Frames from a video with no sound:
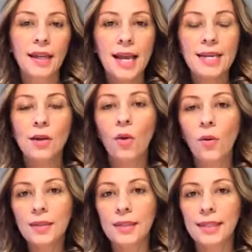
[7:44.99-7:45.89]
And it
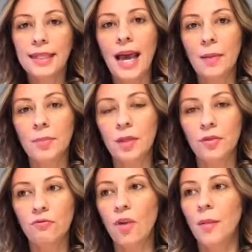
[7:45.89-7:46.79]
holds us captive
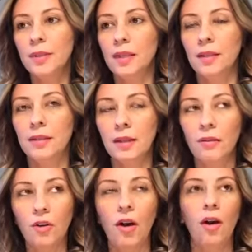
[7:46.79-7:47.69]
and robs us
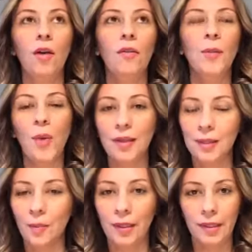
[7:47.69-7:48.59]
of all the
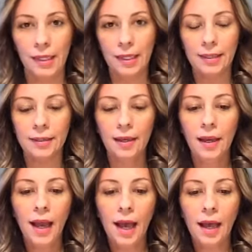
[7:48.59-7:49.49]
possibilities
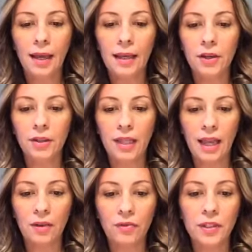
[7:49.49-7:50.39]
in our
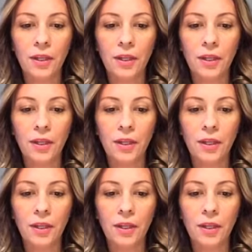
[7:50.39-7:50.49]
life.